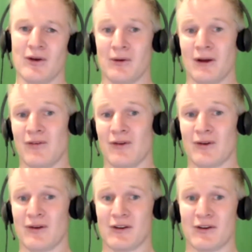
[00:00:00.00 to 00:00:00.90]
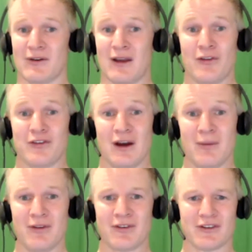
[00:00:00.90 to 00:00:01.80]
We have a look at
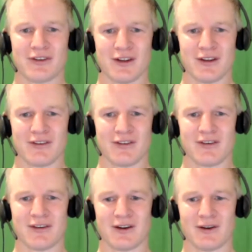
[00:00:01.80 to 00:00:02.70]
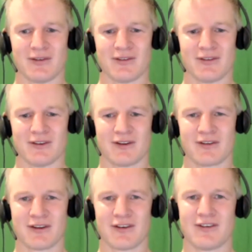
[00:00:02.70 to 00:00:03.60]
Alzheimer's disease. You know, it's
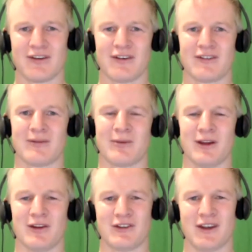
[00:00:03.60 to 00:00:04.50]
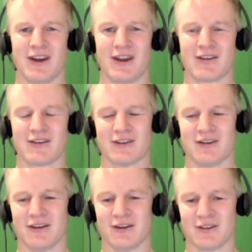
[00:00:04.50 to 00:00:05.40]
it's considered to be a genetic
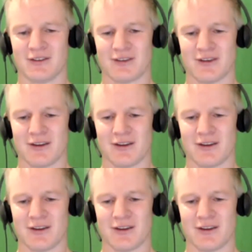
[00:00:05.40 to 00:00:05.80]
disease.